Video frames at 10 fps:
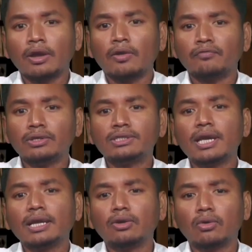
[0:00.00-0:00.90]

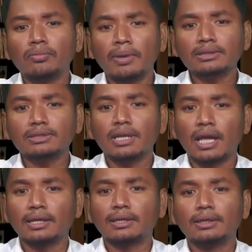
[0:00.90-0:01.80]
Physical documents
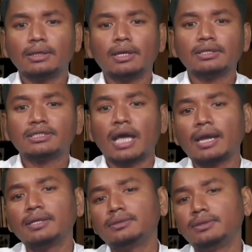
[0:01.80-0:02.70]
like
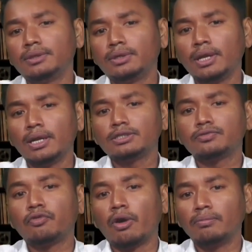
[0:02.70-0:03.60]
signed release
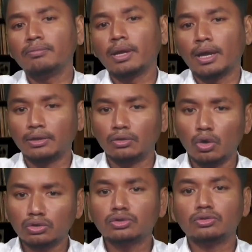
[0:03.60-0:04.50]
form and
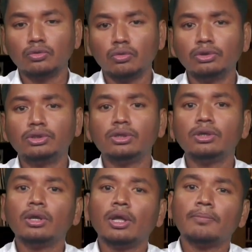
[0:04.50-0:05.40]
notes would
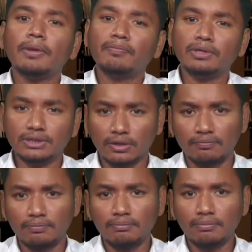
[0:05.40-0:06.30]
be
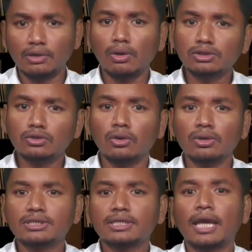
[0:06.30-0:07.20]
preserved, but also
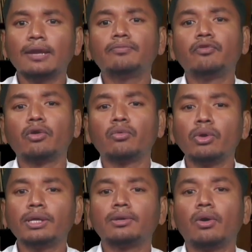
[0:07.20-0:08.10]
scanned for
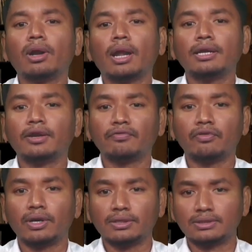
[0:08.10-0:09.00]
quick online
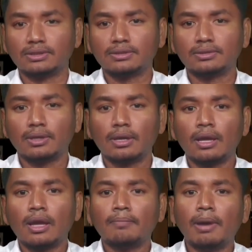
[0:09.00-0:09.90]
reference.
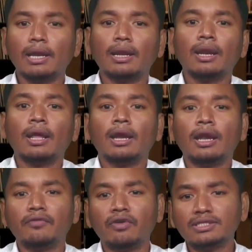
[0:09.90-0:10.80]
By
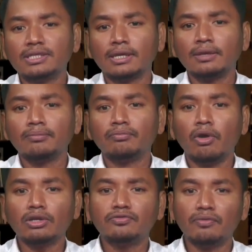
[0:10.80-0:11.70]
leveraging
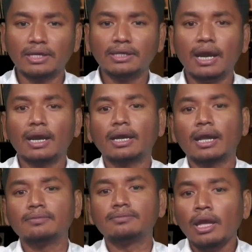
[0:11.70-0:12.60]
both media
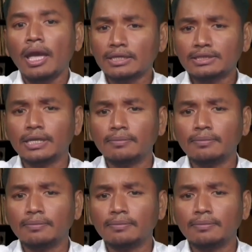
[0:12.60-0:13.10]
archives, achieve